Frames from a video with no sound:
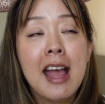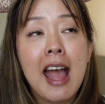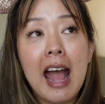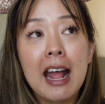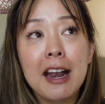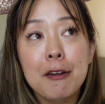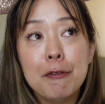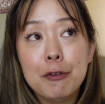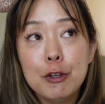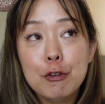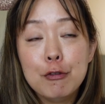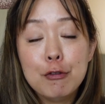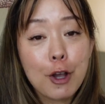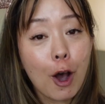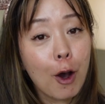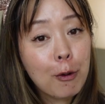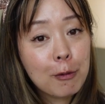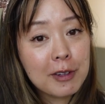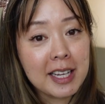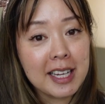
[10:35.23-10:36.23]
And if you
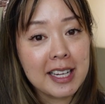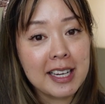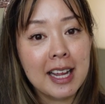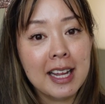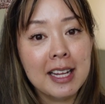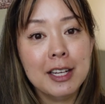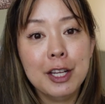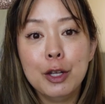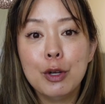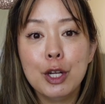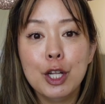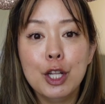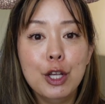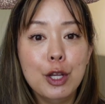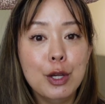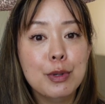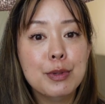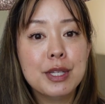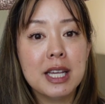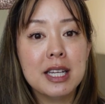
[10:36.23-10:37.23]
don't need it, you can
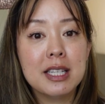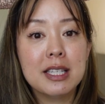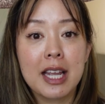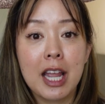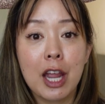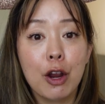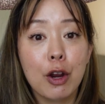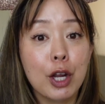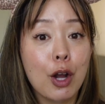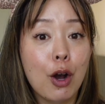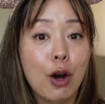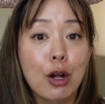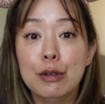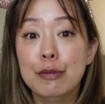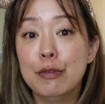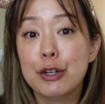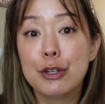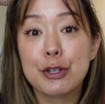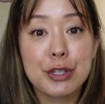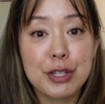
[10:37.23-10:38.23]
use it to carry all
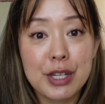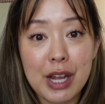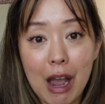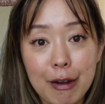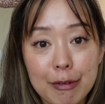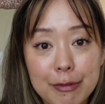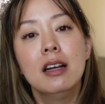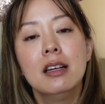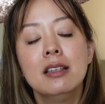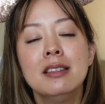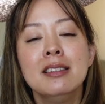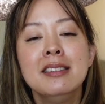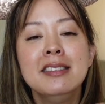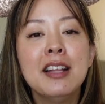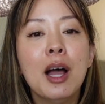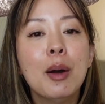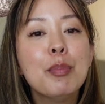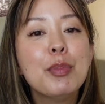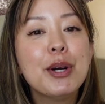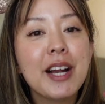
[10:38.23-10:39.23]
of your stuff.
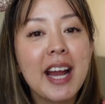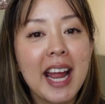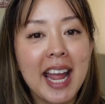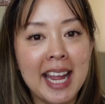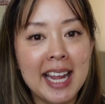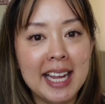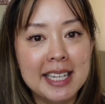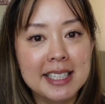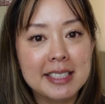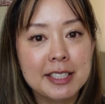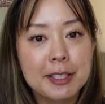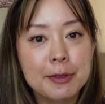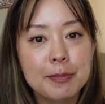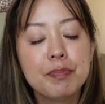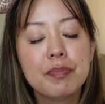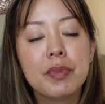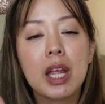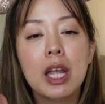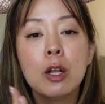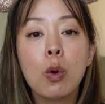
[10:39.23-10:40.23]
Number 8.
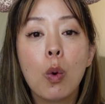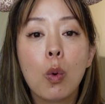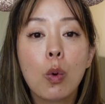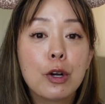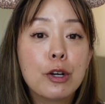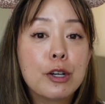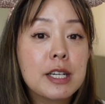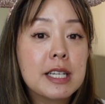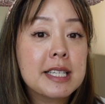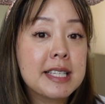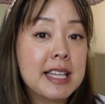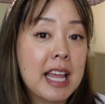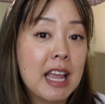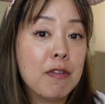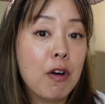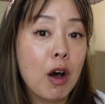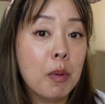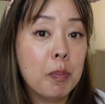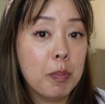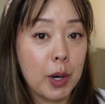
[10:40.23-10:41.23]
In order to save
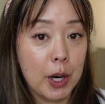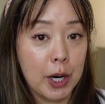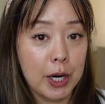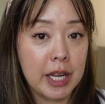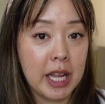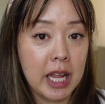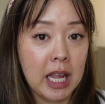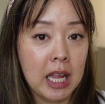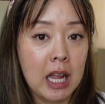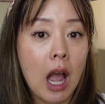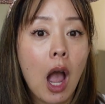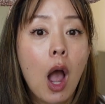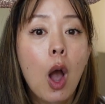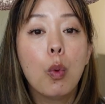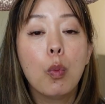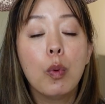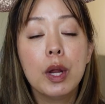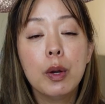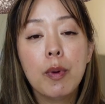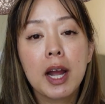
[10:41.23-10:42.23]
on parking,
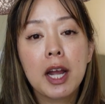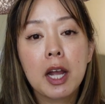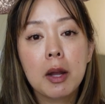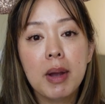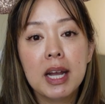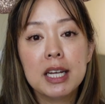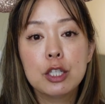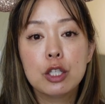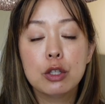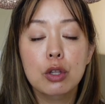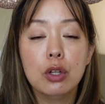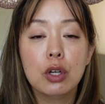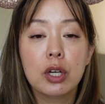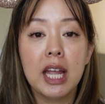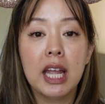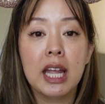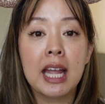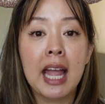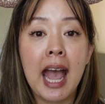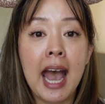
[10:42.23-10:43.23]
we recommend
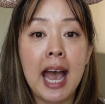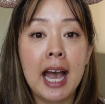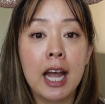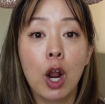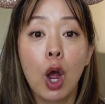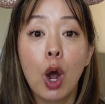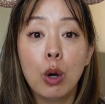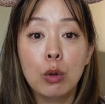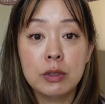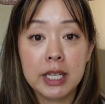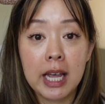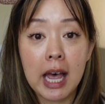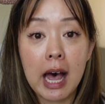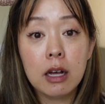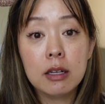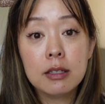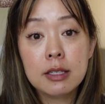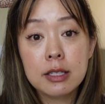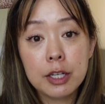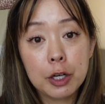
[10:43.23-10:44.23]
looking at
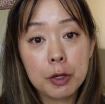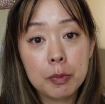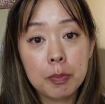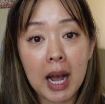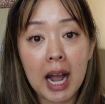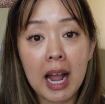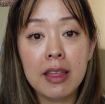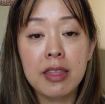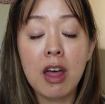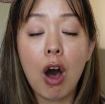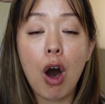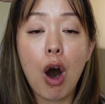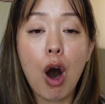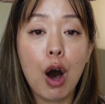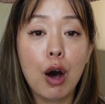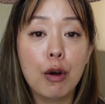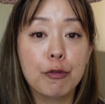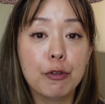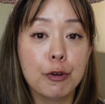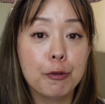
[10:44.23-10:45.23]
hotels nearby that
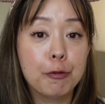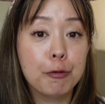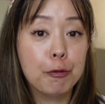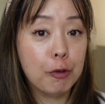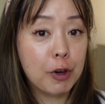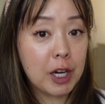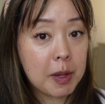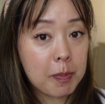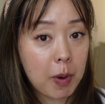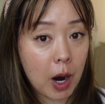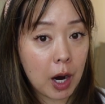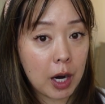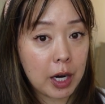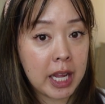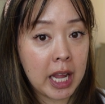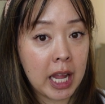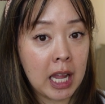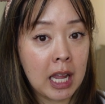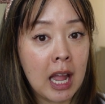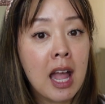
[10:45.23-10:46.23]
offer free
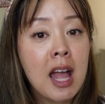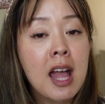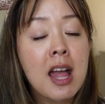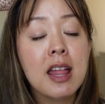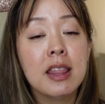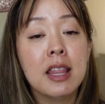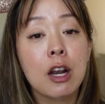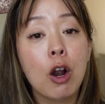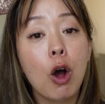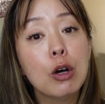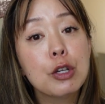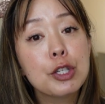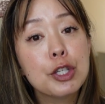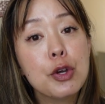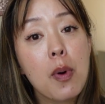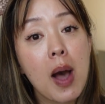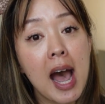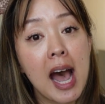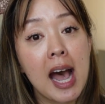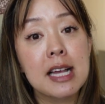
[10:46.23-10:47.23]
parking that also
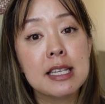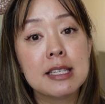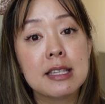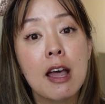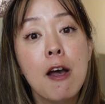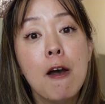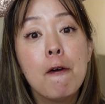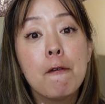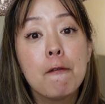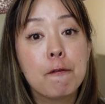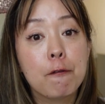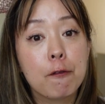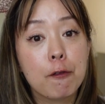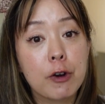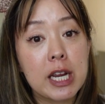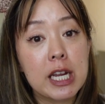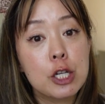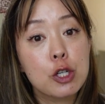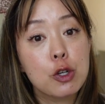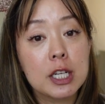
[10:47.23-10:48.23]
has
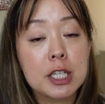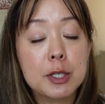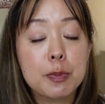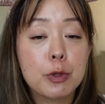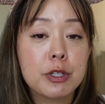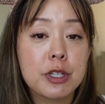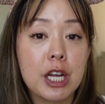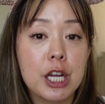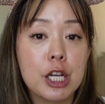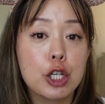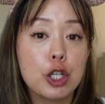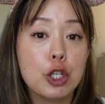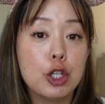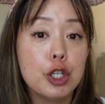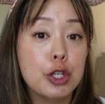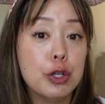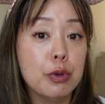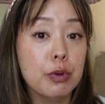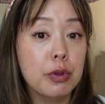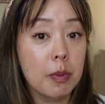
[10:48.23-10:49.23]
free transportation
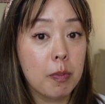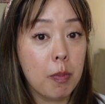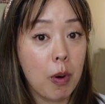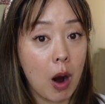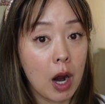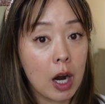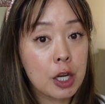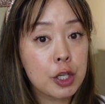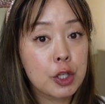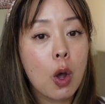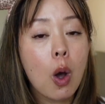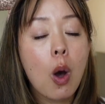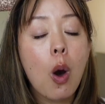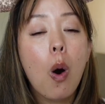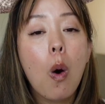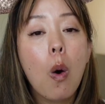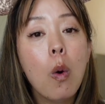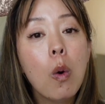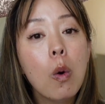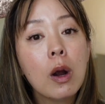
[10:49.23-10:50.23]
to the parks,
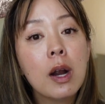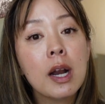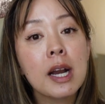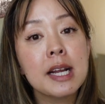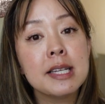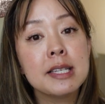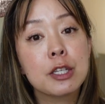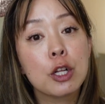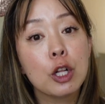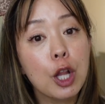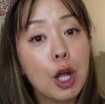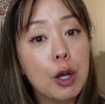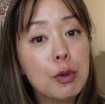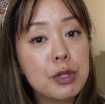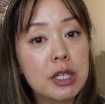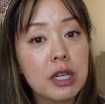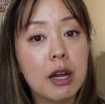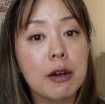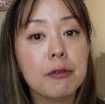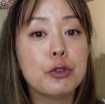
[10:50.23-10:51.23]
or is close
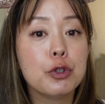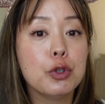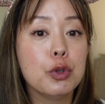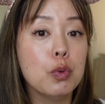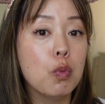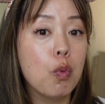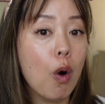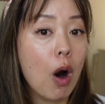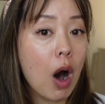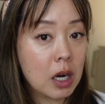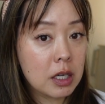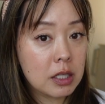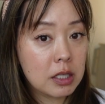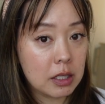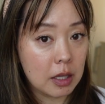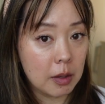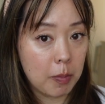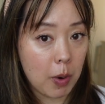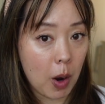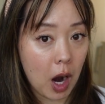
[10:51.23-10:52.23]
enough to walk to
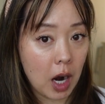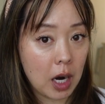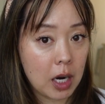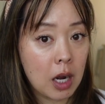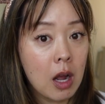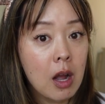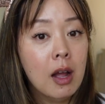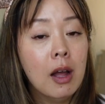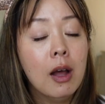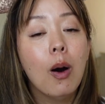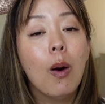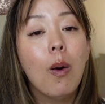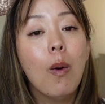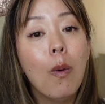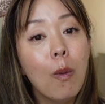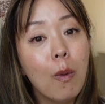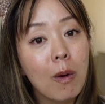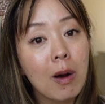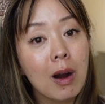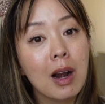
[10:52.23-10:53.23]
the park,
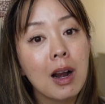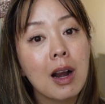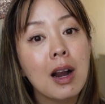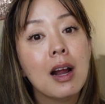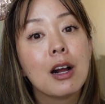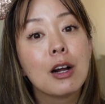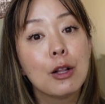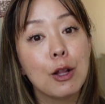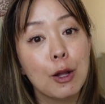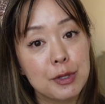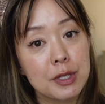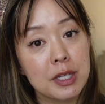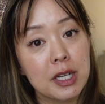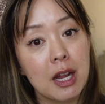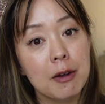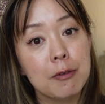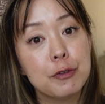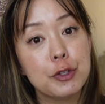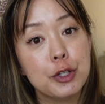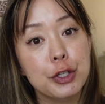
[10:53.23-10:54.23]
or close
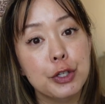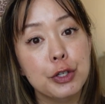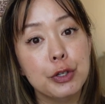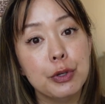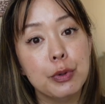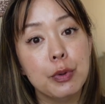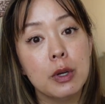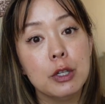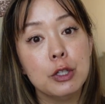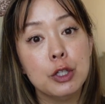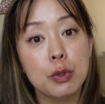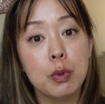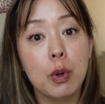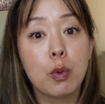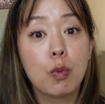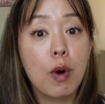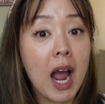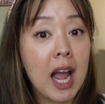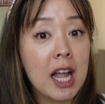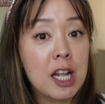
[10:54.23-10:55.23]
enough to do a
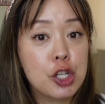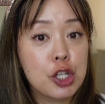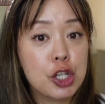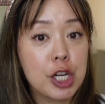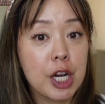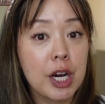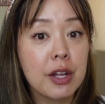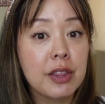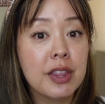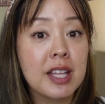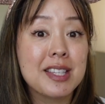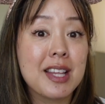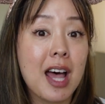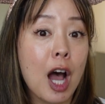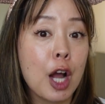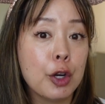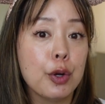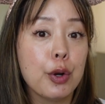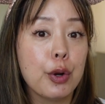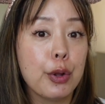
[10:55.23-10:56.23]
ride share that's
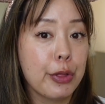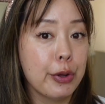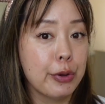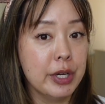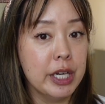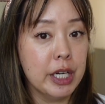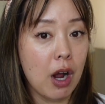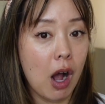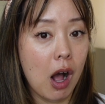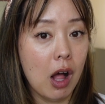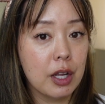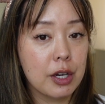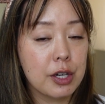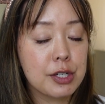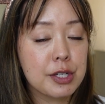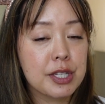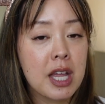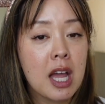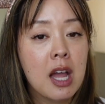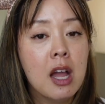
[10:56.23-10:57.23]
under
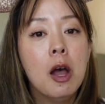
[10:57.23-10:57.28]
$30.